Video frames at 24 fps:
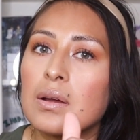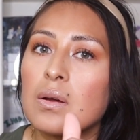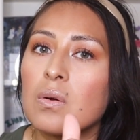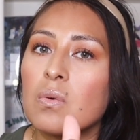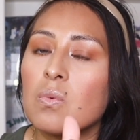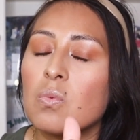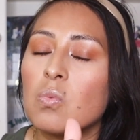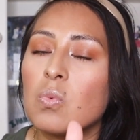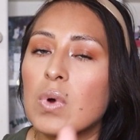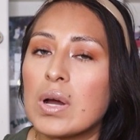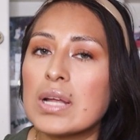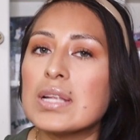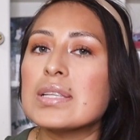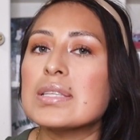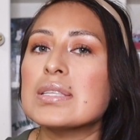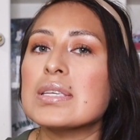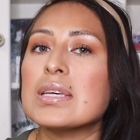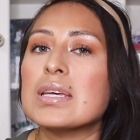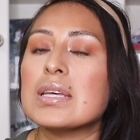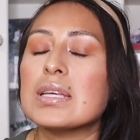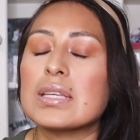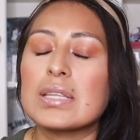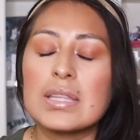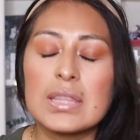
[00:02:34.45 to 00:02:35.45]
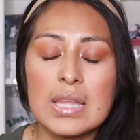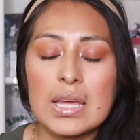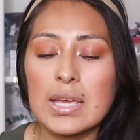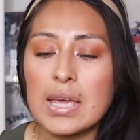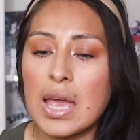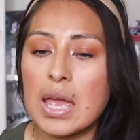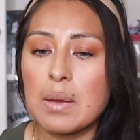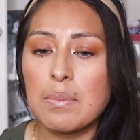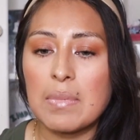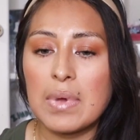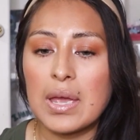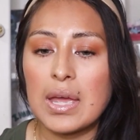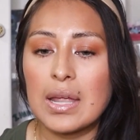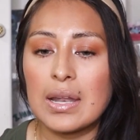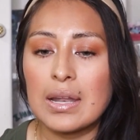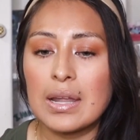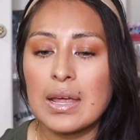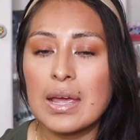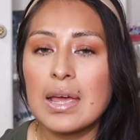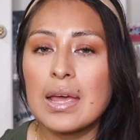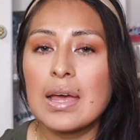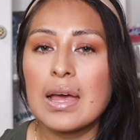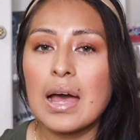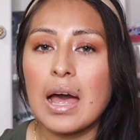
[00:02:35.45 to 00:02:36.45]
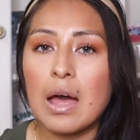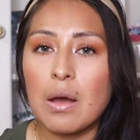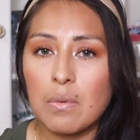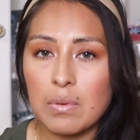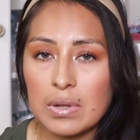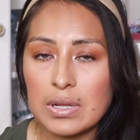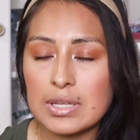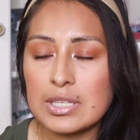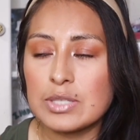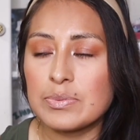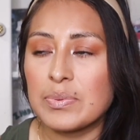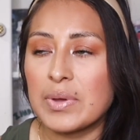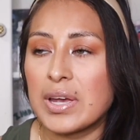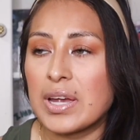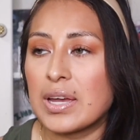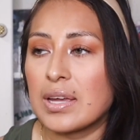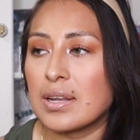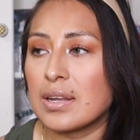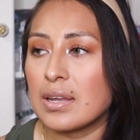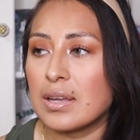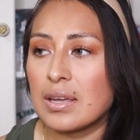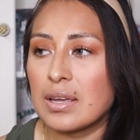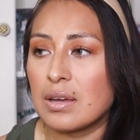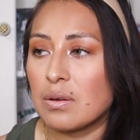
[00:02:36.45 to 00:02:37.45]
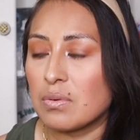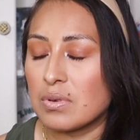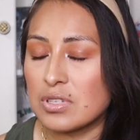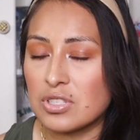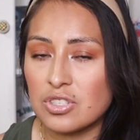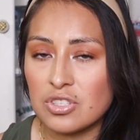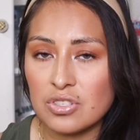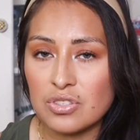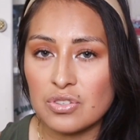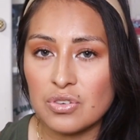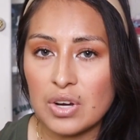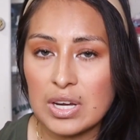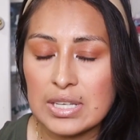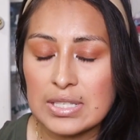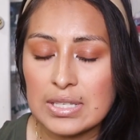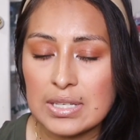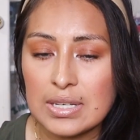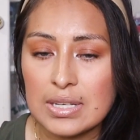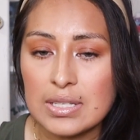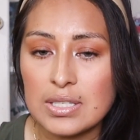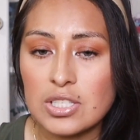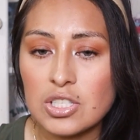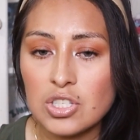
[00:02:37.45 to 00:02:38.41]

Once they came in, I will explain, it was just craziness.